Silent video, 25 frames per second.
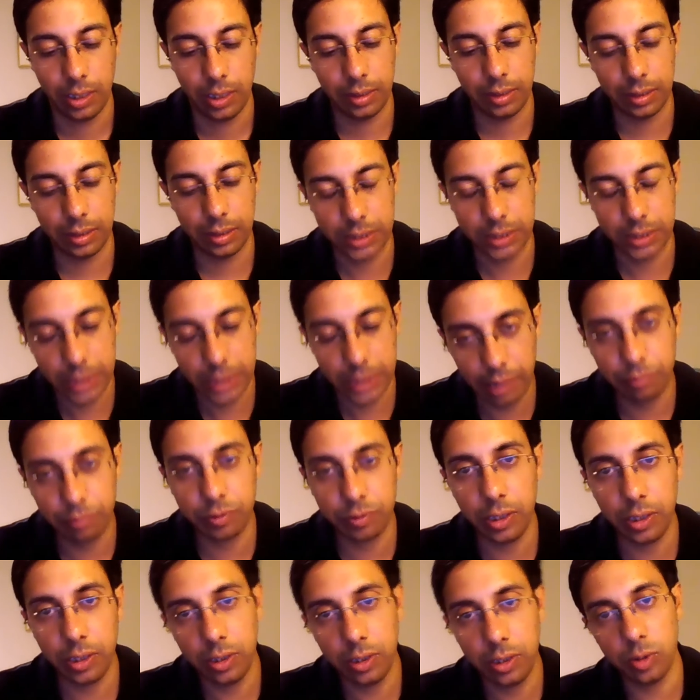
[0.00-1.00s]
the safe
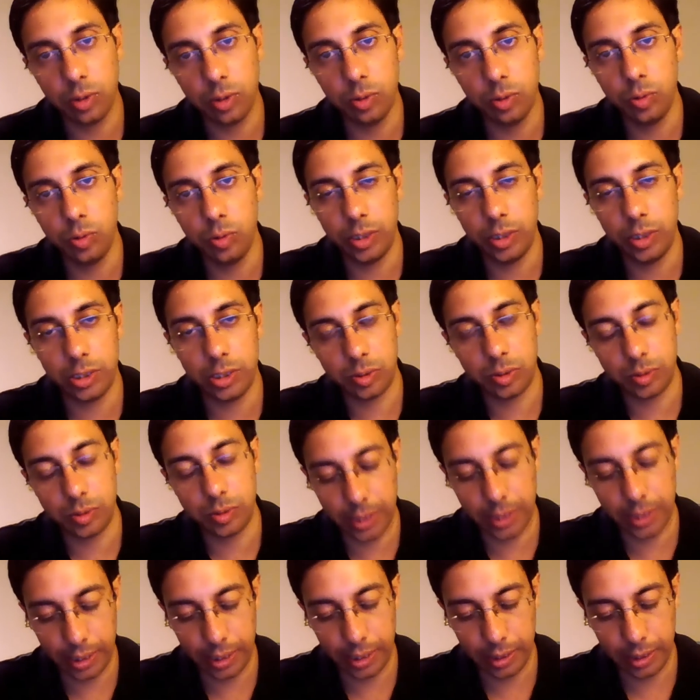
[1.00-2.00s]
thing to do is to
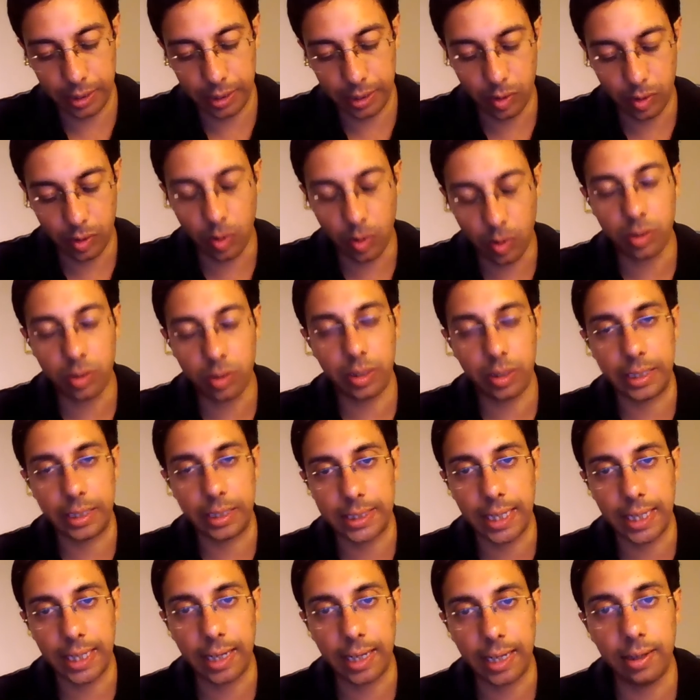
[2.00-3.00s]
say not
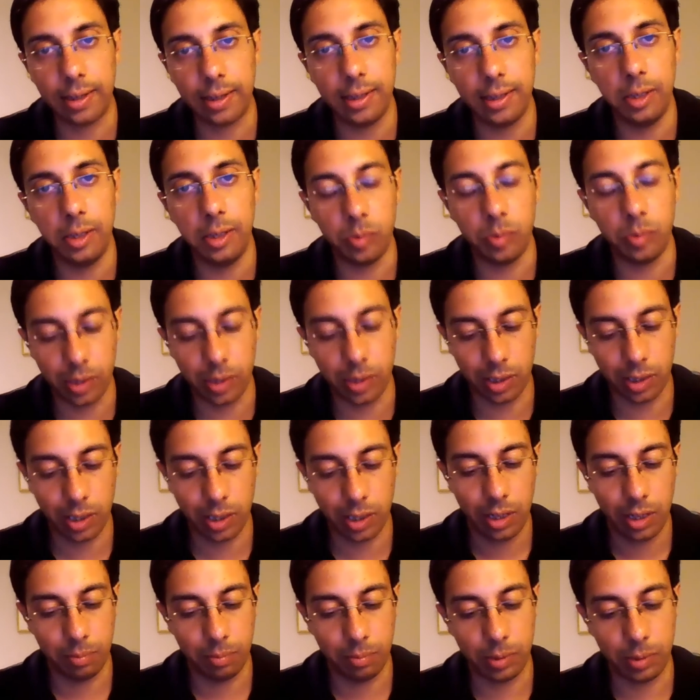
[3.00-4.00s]
exactly equal,
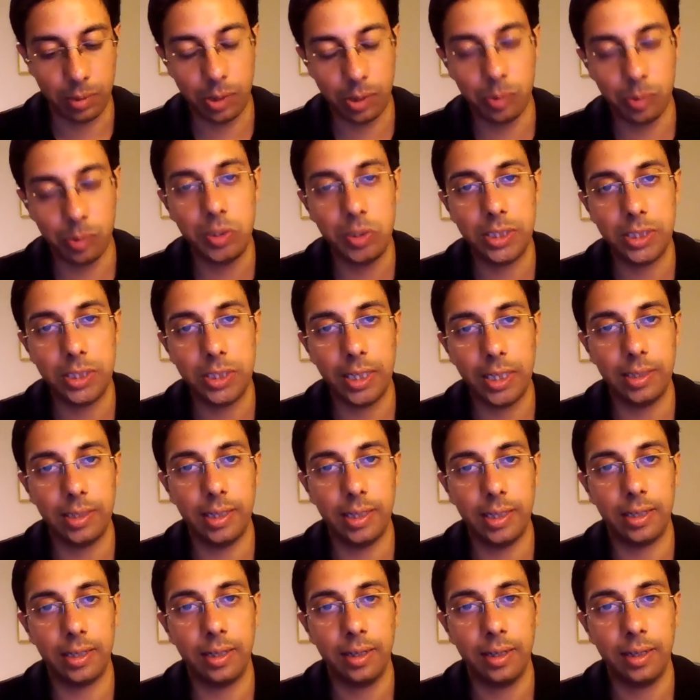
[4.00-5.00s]
but you would say that